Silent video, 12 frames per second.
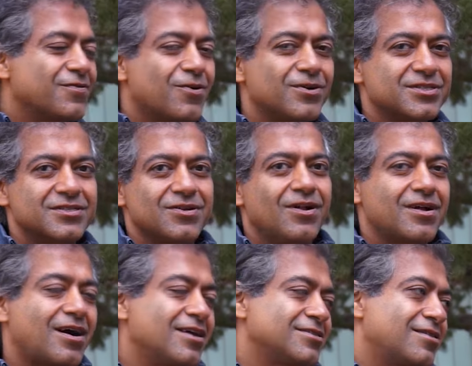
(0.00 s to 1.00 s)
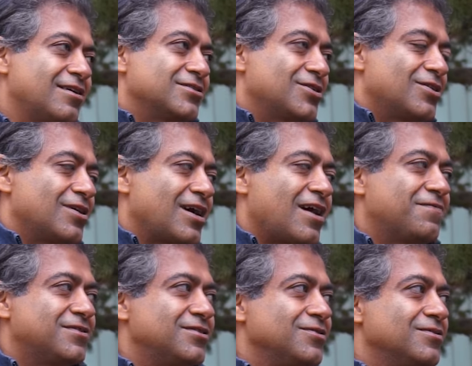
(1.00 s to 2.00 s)
Of course, there's all kinds of things you're going to
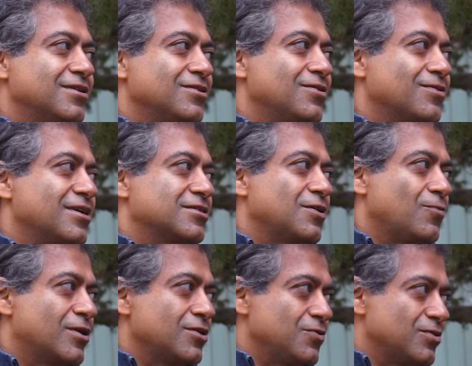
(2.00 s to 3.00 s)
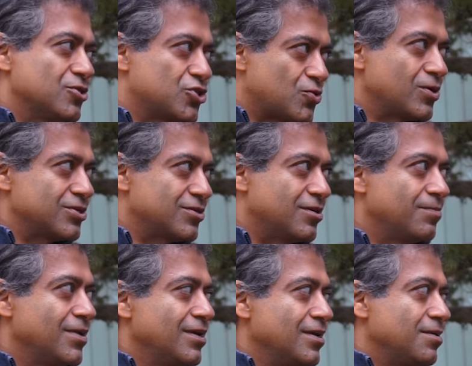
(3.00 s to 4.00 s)
have to do that you don't necessarily want to do in the short
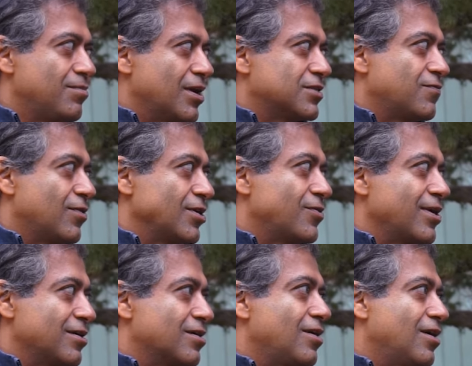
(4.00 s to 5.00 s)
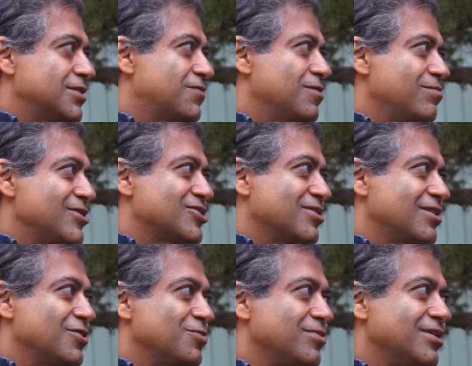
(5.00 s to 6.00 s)
term, but it's for a greater cause, for a mission
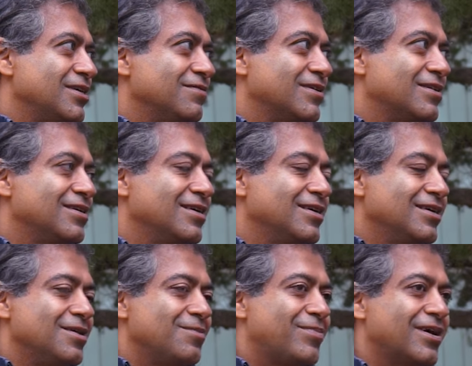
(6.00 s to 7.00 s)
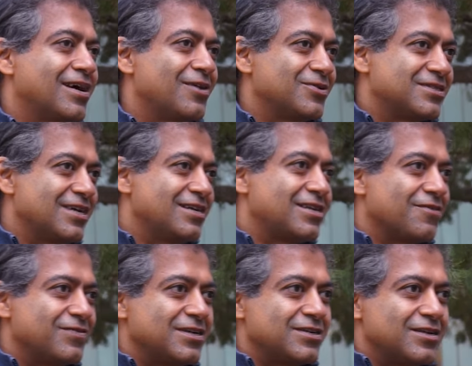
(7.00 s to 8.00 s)
that you believe in. But I would say
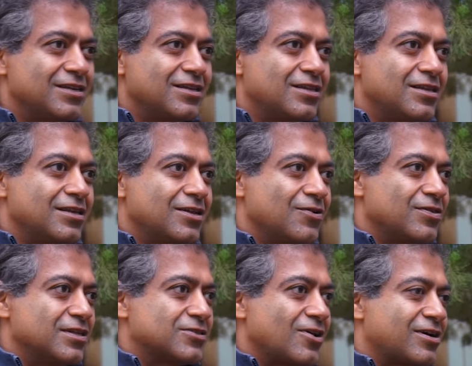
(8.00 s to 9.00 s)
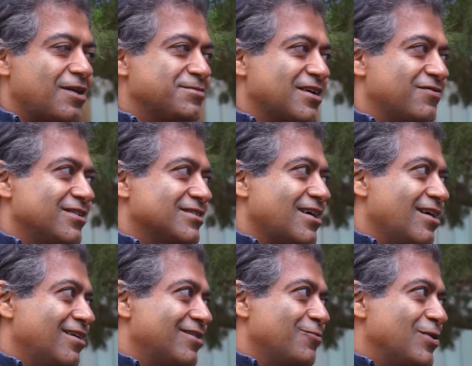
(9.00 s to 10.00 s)
definitely, you know, this all comes out of
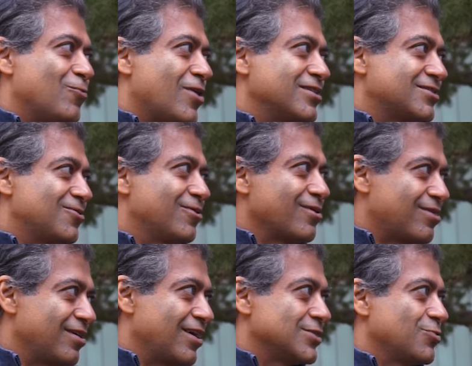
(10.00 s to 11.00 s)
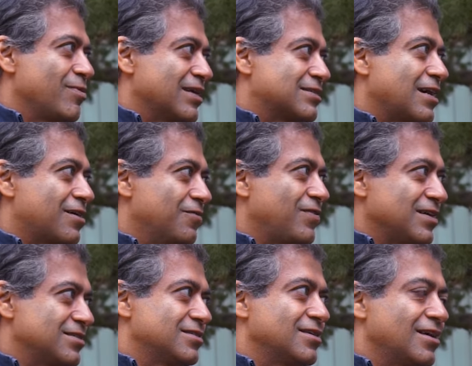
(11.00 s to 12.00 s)
desire. We want certain things. We make
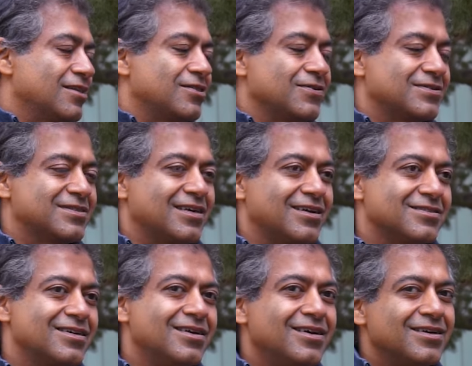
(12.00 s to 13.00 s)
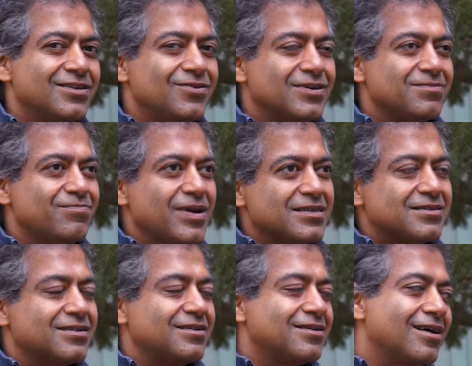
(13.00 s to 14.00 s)
sacrifices to get those things. You can
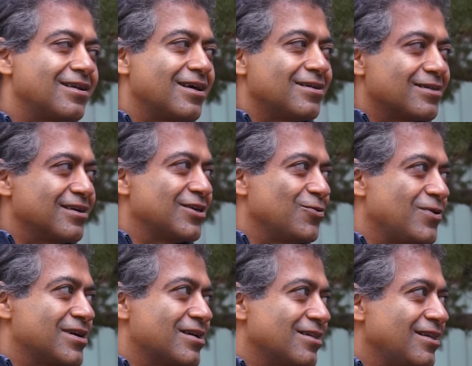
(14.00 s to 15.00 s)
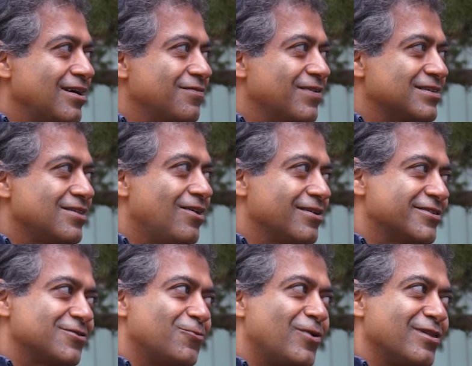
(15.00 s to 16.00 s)
basically get anything you want out of life as long as
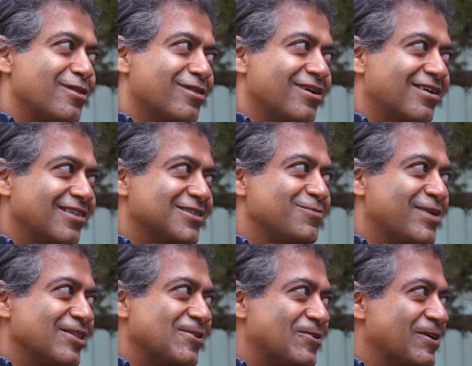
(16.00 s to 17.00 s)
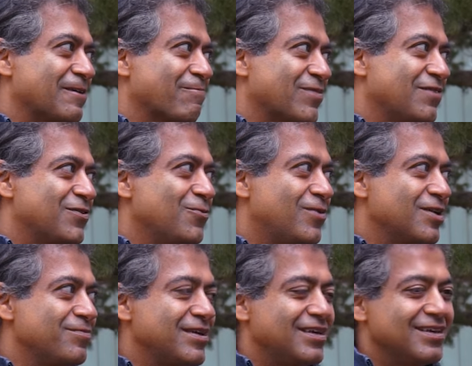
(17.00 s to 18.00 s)
it's one thing. That's my learning. If you want
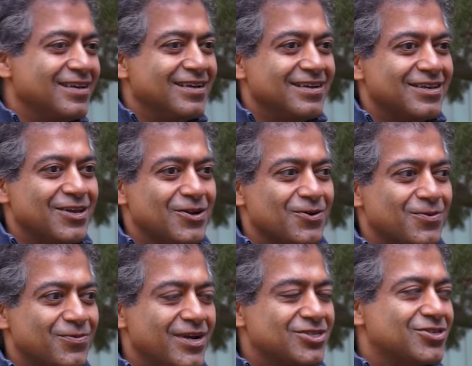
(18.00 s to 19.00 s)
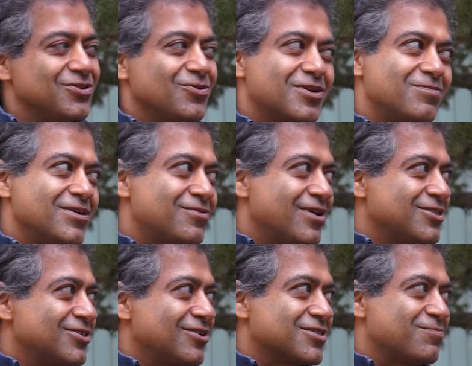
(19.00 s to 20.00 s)
to be, you know, rich, you can be
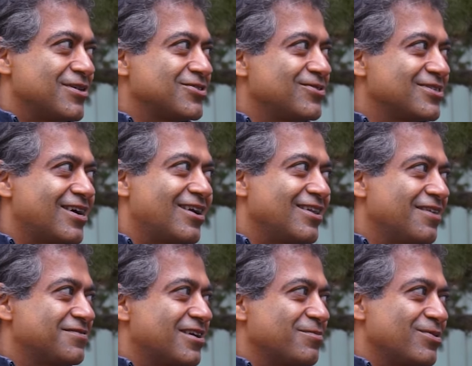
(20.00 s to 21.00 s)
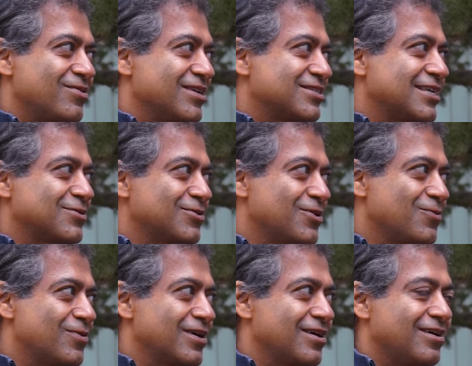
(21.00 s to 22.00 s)
rich. You're going to spend your entire life trying to be rich. That's what you're going
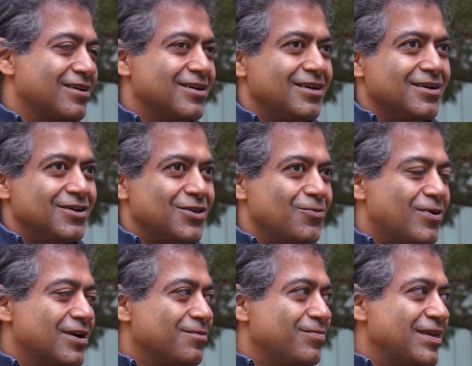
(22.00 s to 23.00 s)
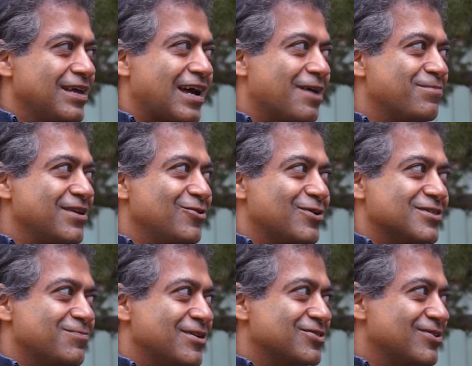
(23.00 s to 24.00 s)
to work on. You want to be happy, you can
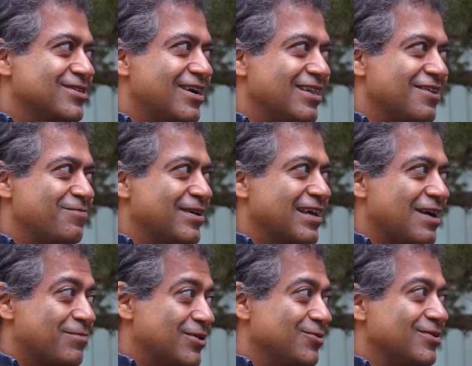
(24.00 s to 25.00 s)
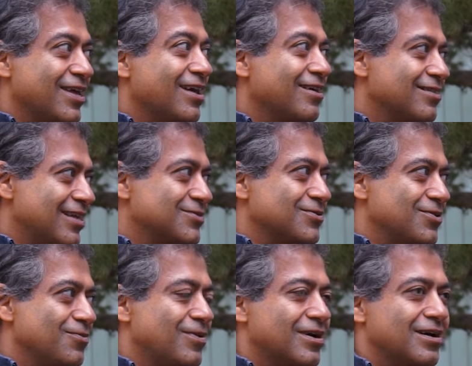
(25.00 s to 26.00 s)
spend your entire life being happy. You'll get it. That's what
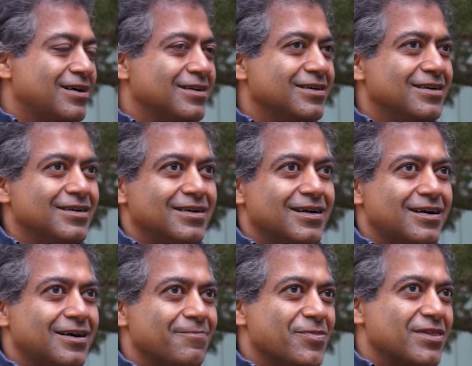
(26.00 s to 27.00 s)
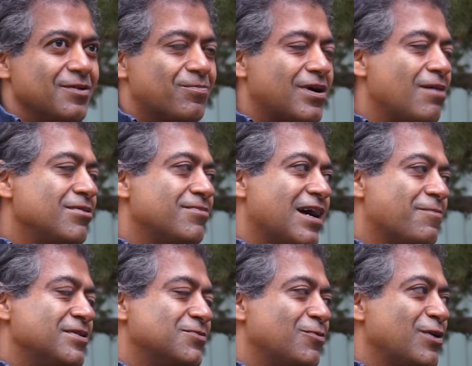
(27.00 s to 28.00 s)
you'll work on. The problem
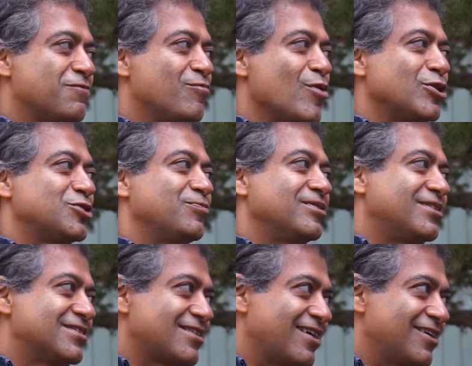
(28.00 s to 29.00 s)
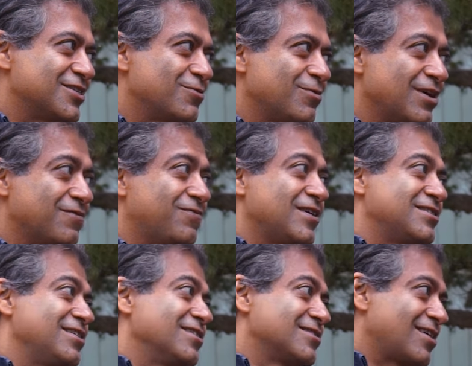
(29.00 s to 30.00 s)
happens when we have multiple desires, when we have
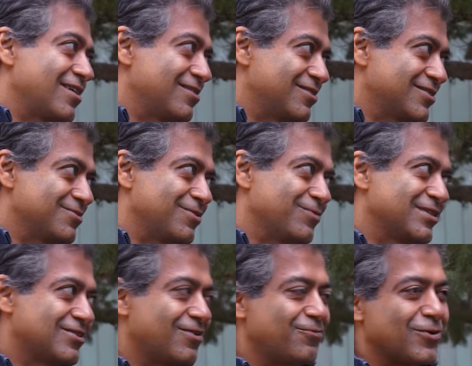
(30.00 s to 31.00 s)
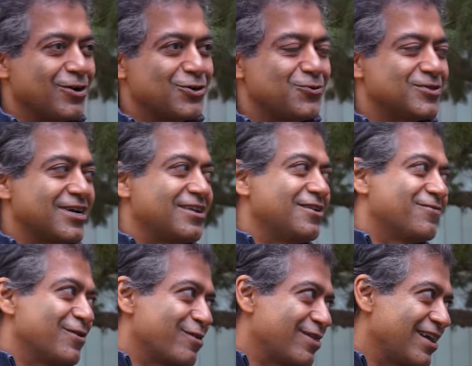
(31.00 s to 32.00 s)
fuzzy desires, when we sort of want to do 10
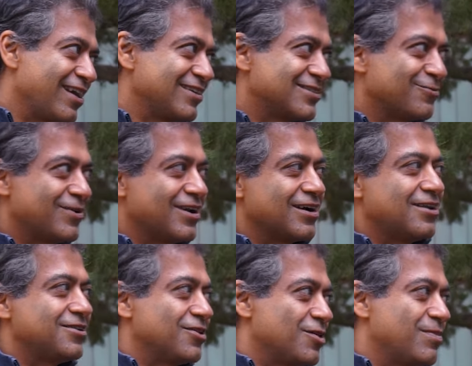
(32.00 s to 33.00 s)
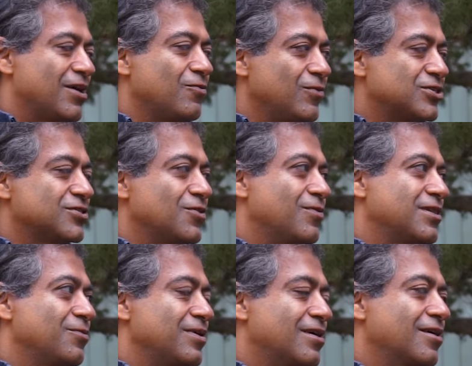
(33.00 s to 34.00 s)
different things and we're not clear about which is the one
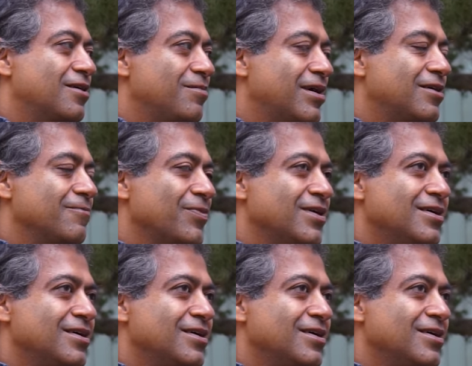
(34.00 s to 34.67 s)
that we care about.